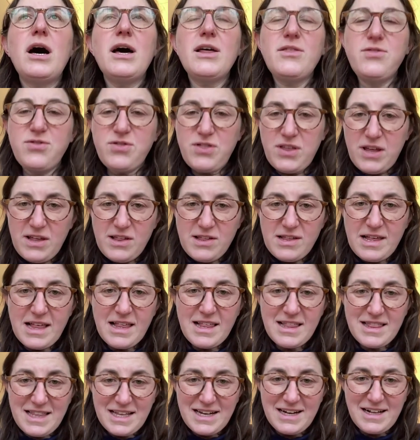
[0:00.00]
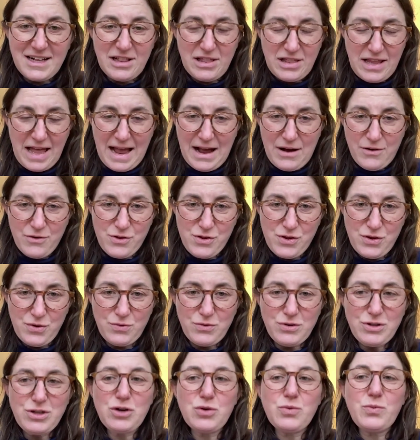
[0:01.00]
a thesis that allows
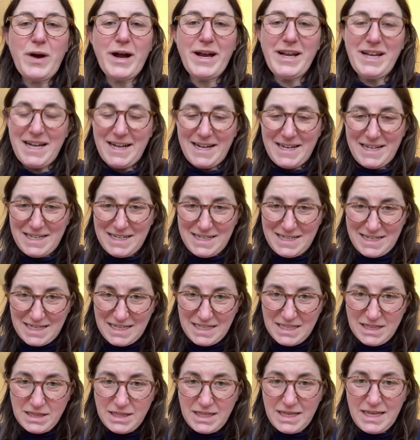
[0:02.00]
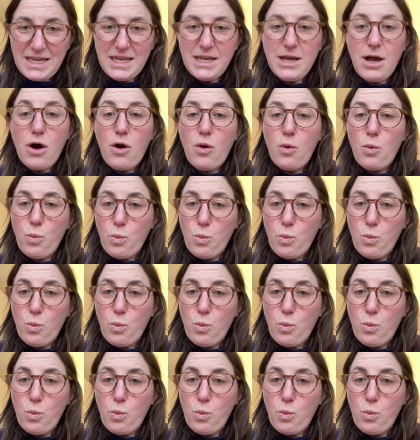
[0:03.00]
you to write a neatly,